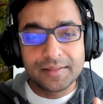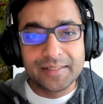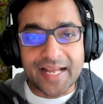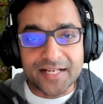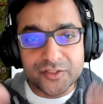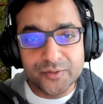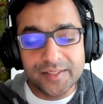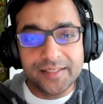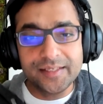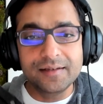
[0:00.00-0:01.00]

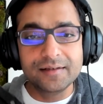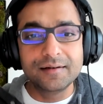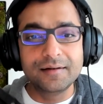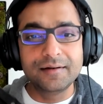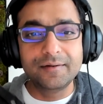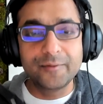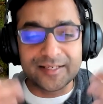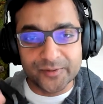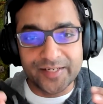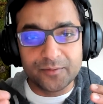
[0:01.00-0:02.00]
naturally uh,
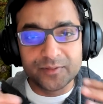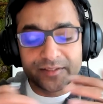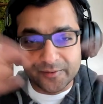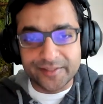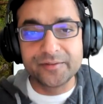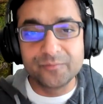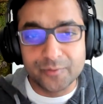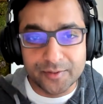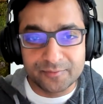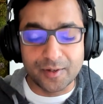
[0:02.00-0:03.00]
resonate with the written
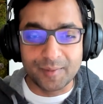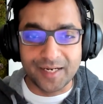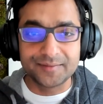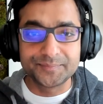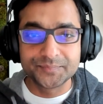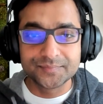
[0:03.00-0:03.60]
word format